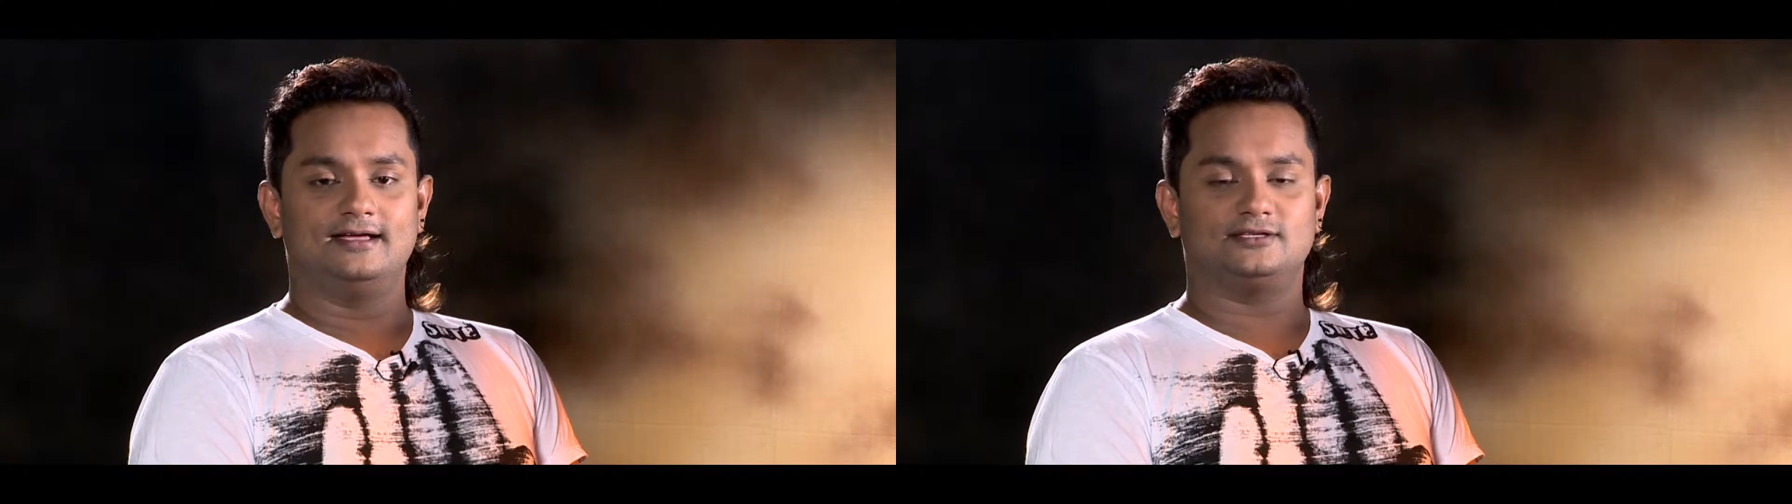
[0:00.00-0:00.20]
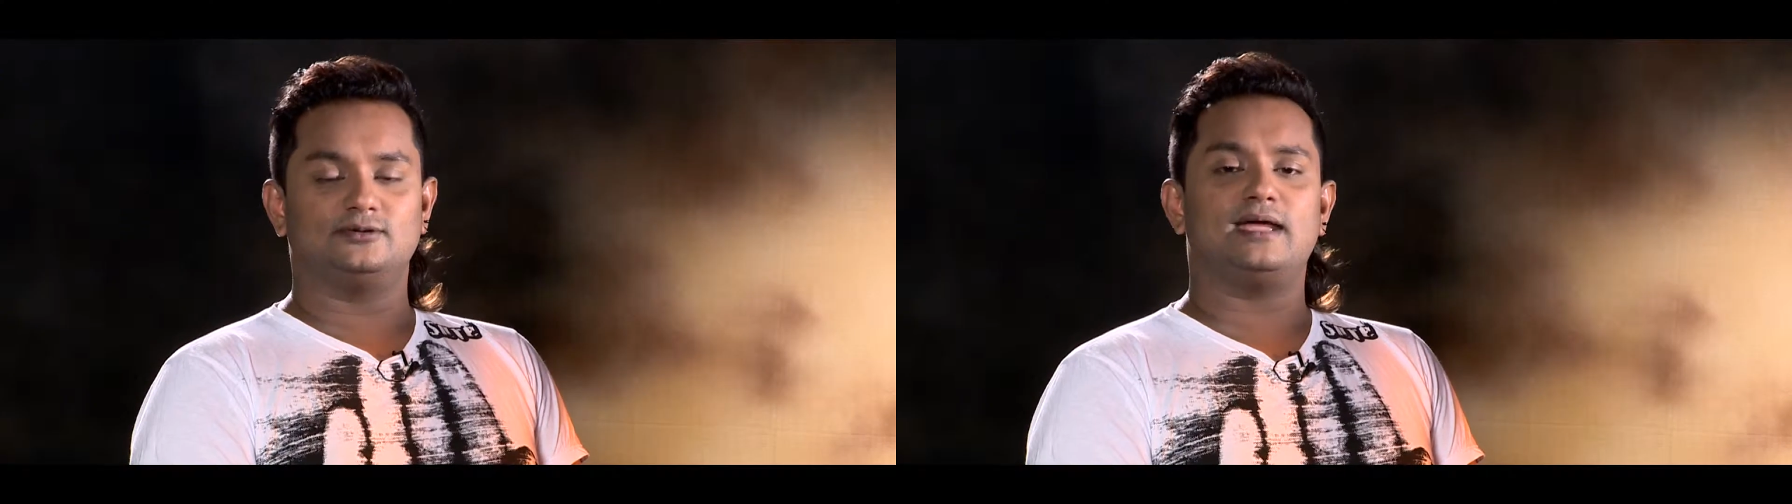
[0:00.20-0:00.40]

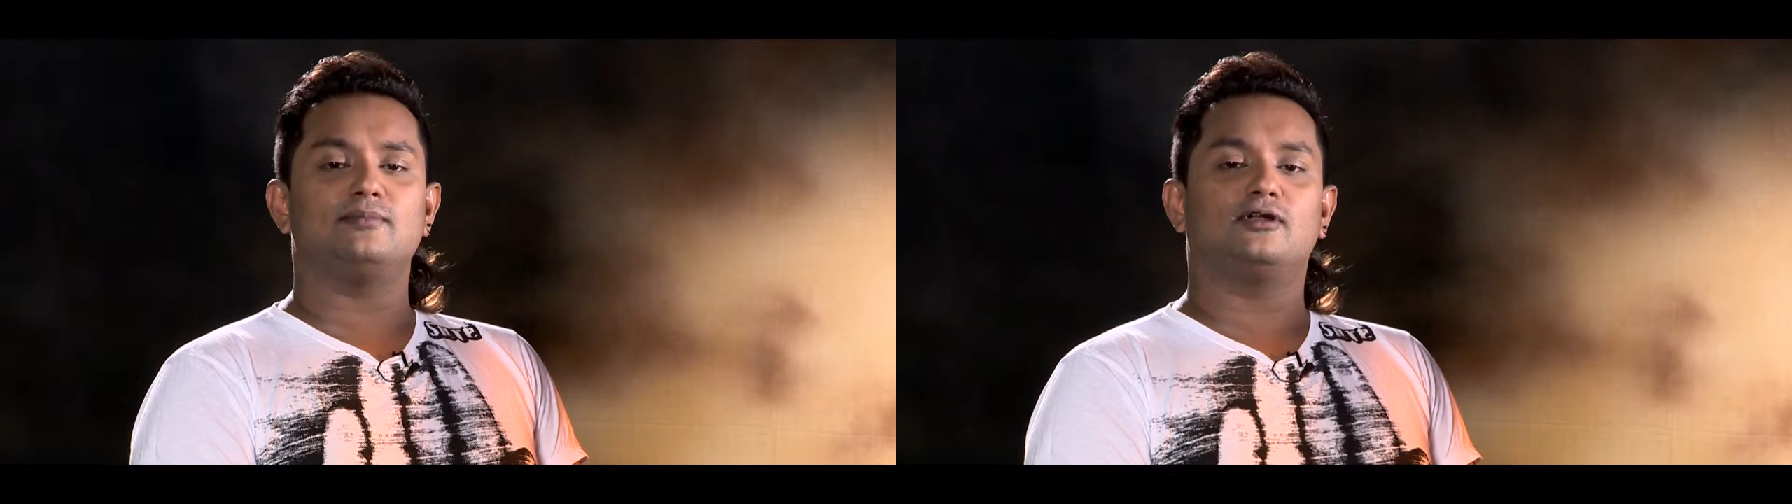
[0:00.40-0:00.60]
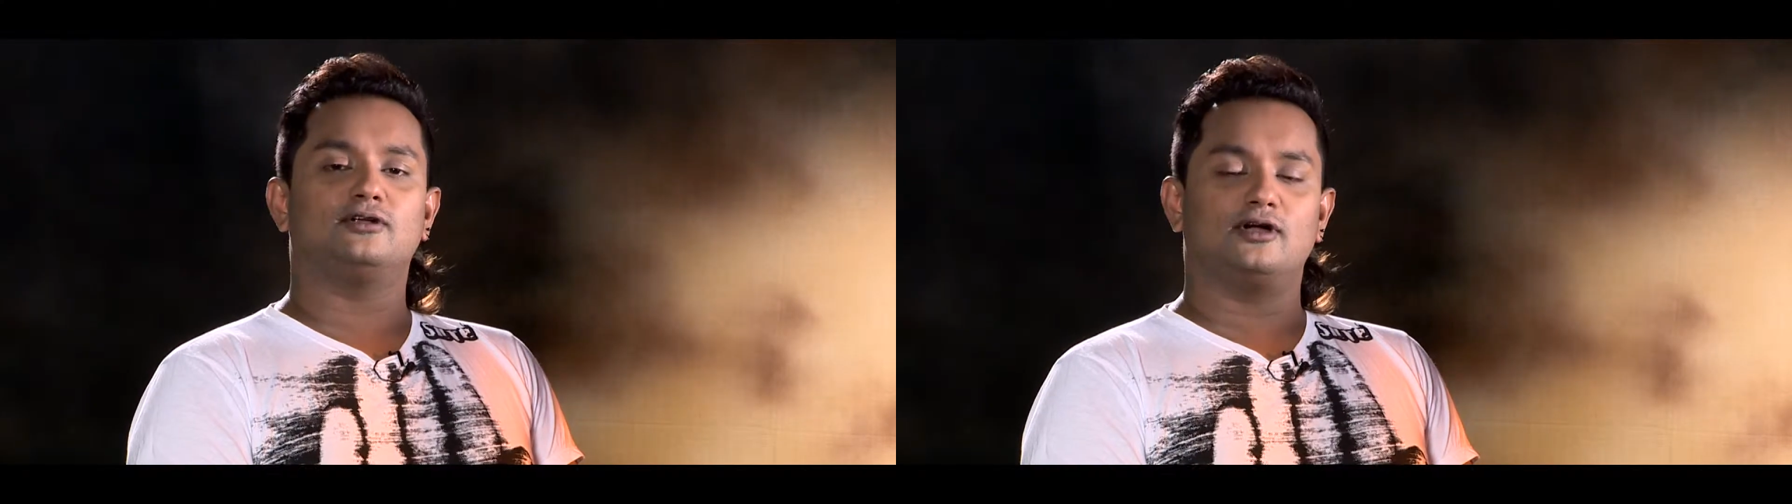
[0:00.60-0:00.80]
Today I'm
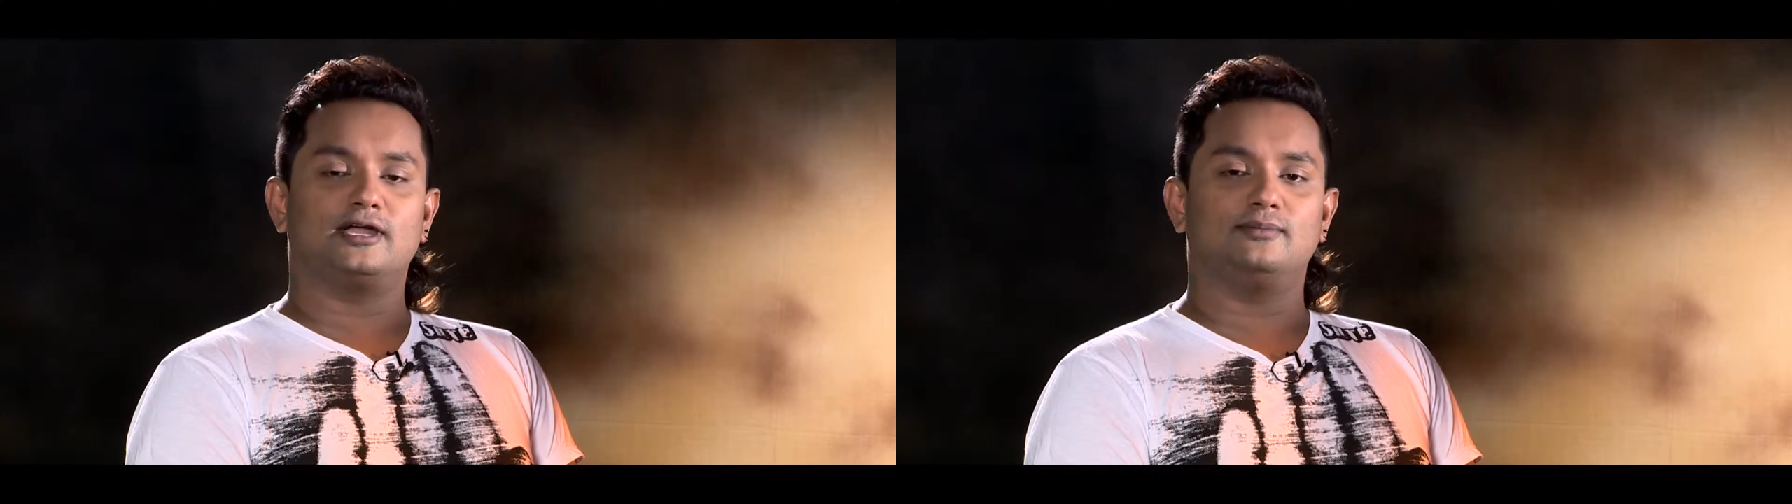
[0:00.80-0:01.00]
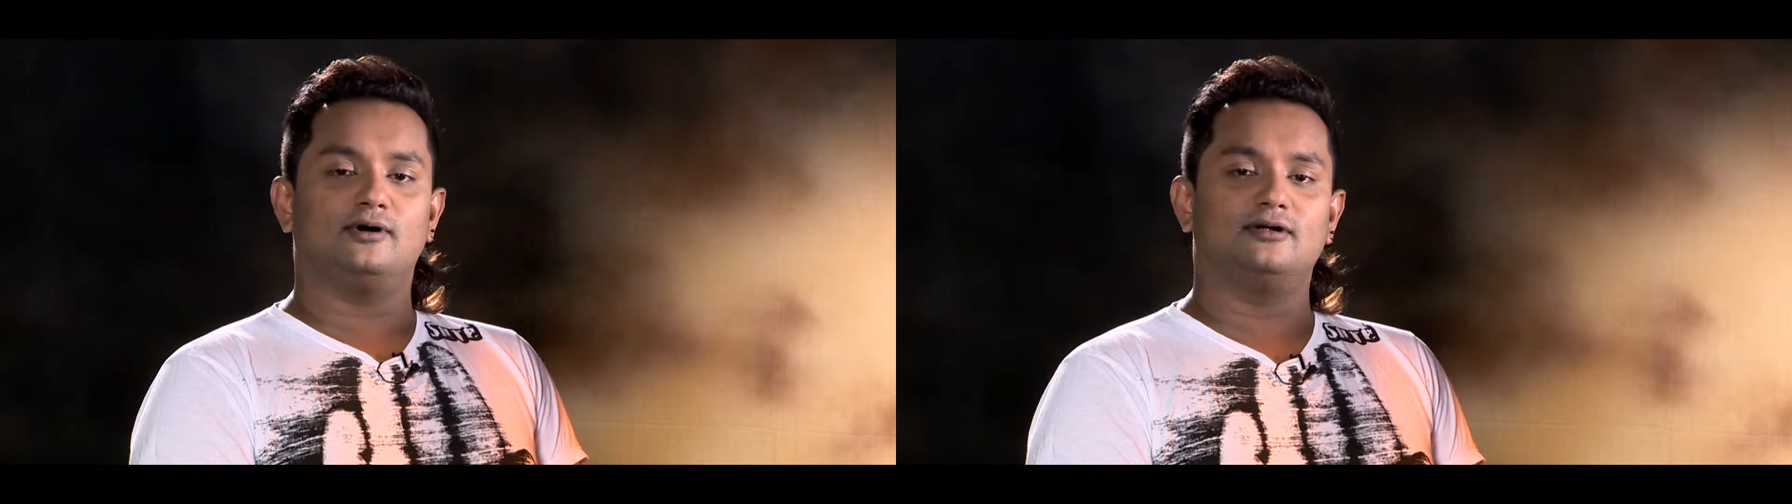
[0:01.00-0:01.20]
going to talk
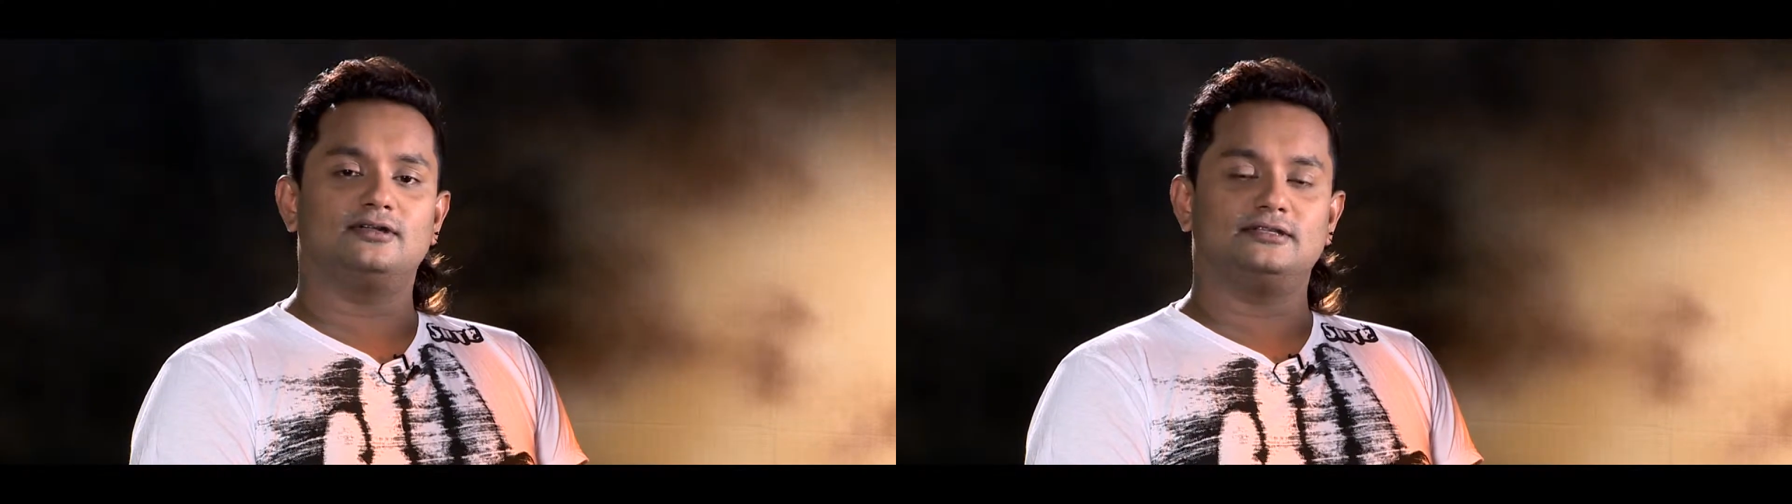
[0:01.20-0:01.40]
about